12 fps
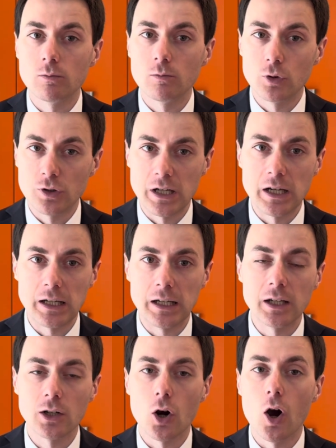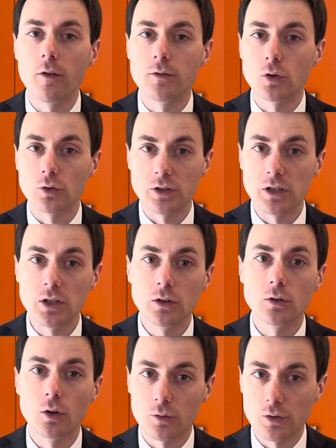to take care of your
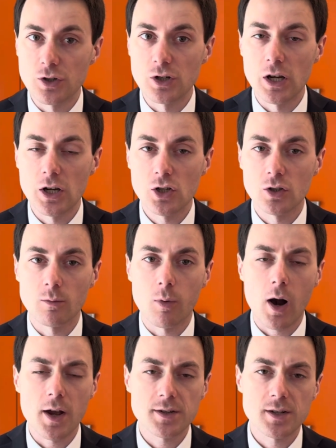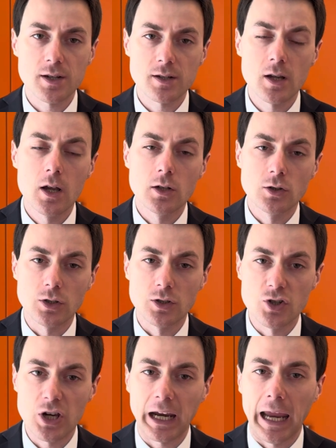deal origination process, you can
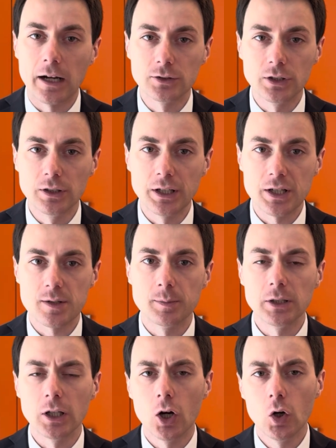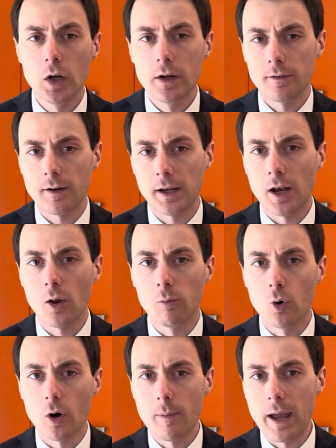check out the links below, find out
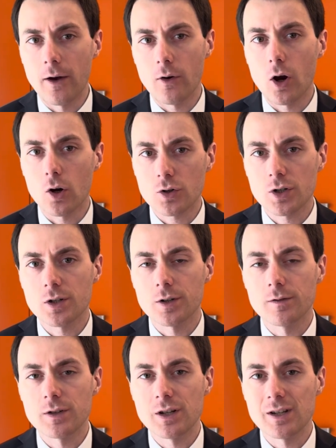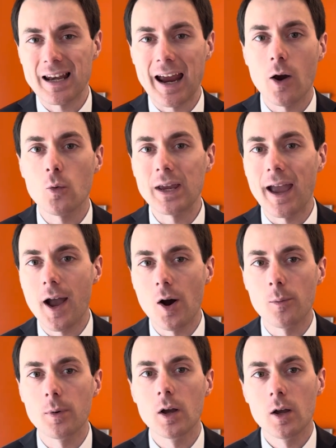more about our services and how we
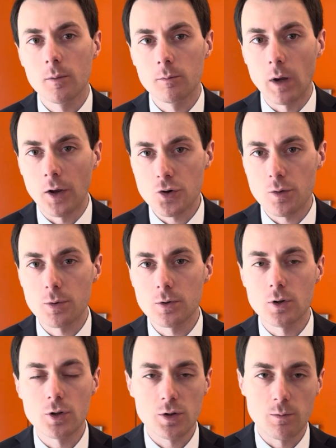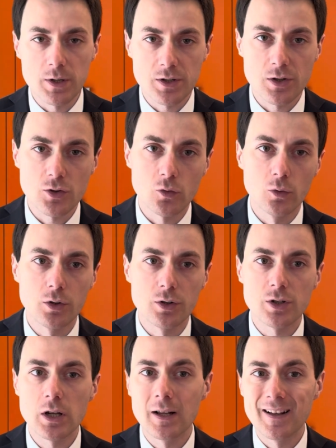help entrepreneurs, business
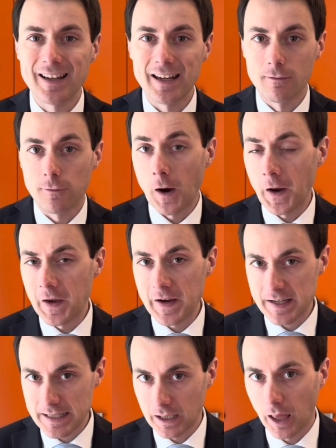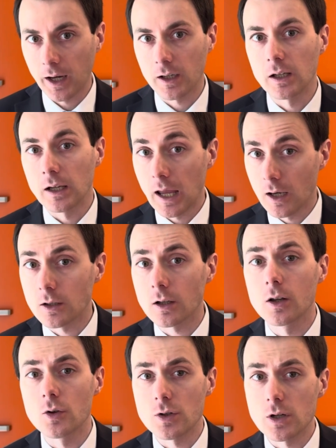owners in finding, selecting, and
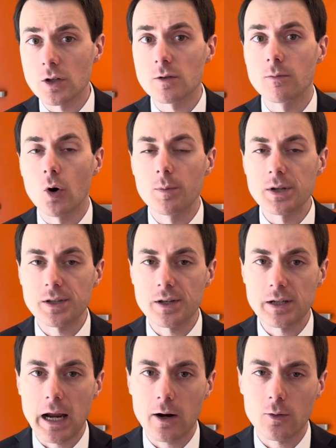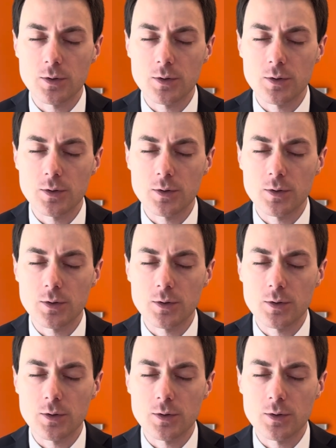closing small business acquisitions.